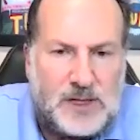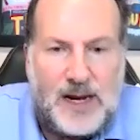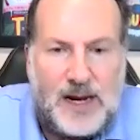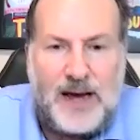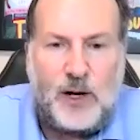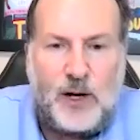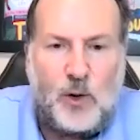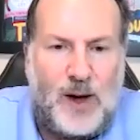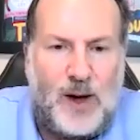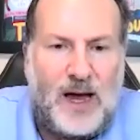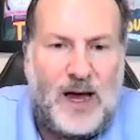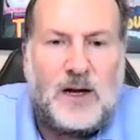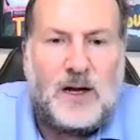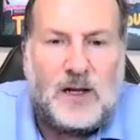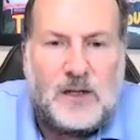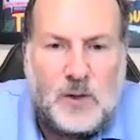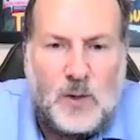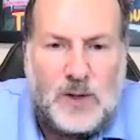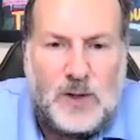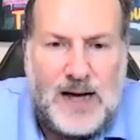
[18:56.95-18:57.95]
And I equate
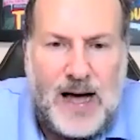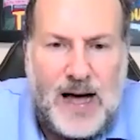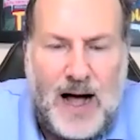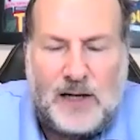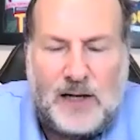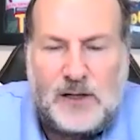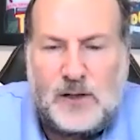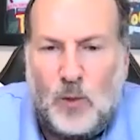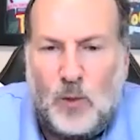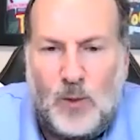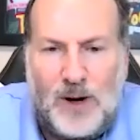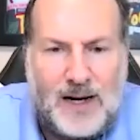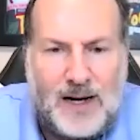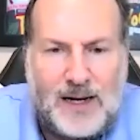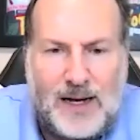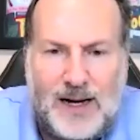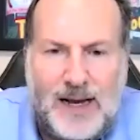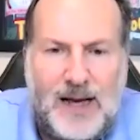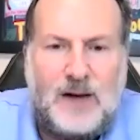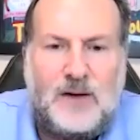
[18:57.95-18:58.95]
it to a doctor
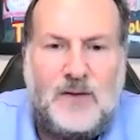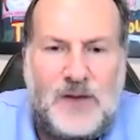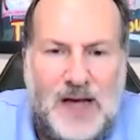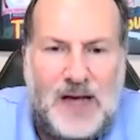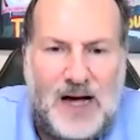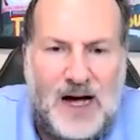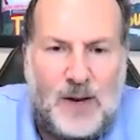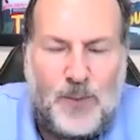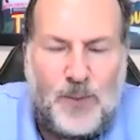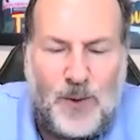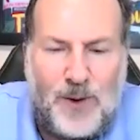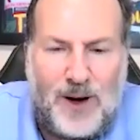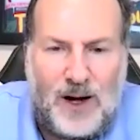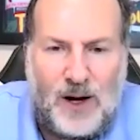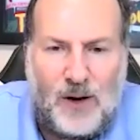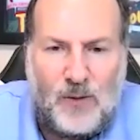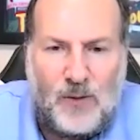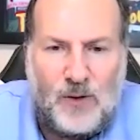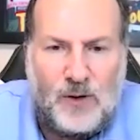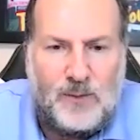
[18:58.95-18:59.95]
walking out of the
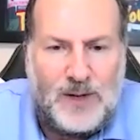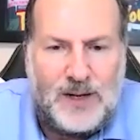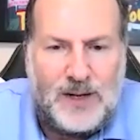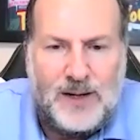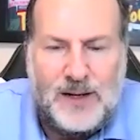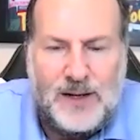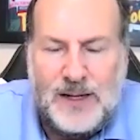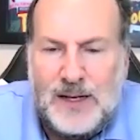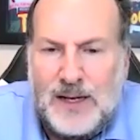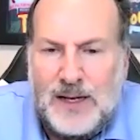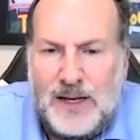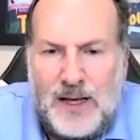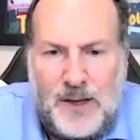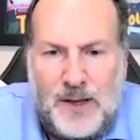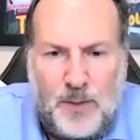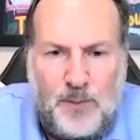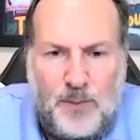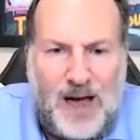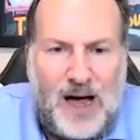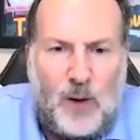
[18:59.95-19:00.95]
operating room and
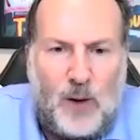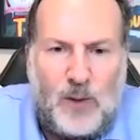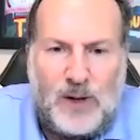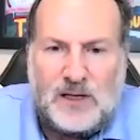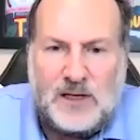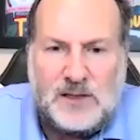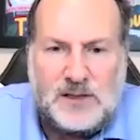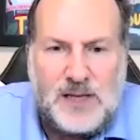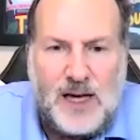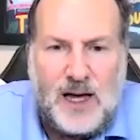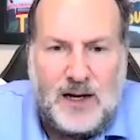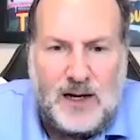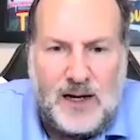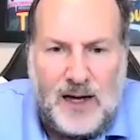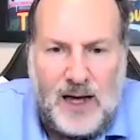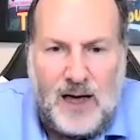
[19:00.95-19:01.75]
bowing his head and